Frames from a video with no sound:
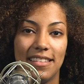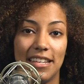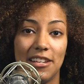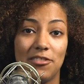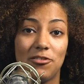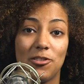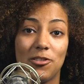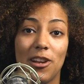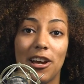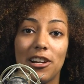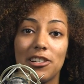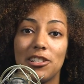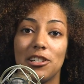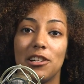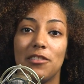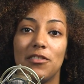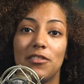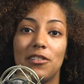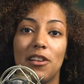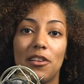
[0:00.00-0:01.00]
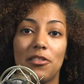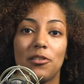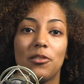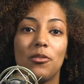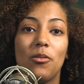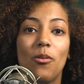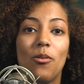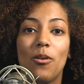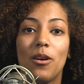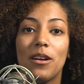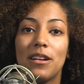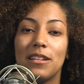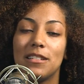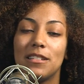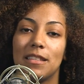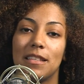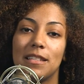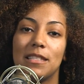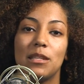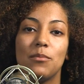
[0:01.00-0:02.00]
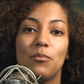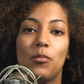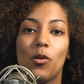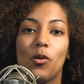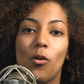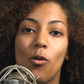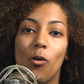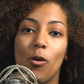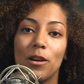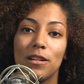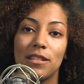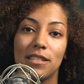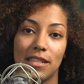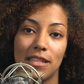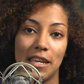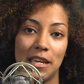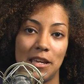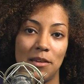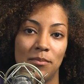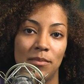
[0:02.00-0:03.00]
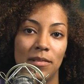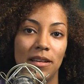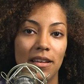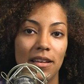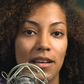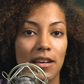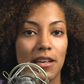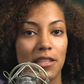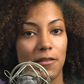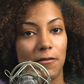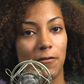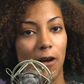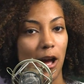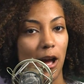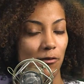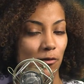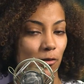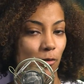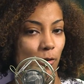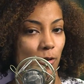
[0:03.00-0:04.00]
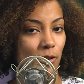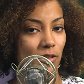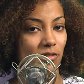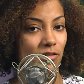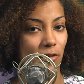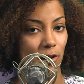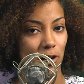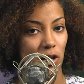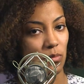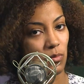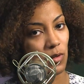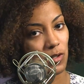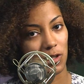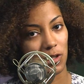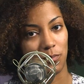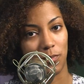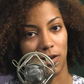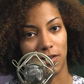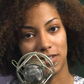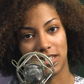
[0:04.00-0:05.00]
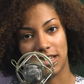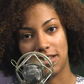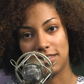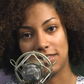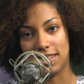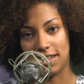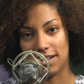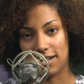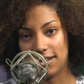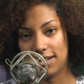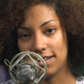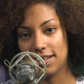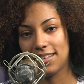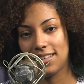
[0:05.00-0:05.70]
The introduction of another chord into the simple chord scheme, the 5-chord for any music buffs out there,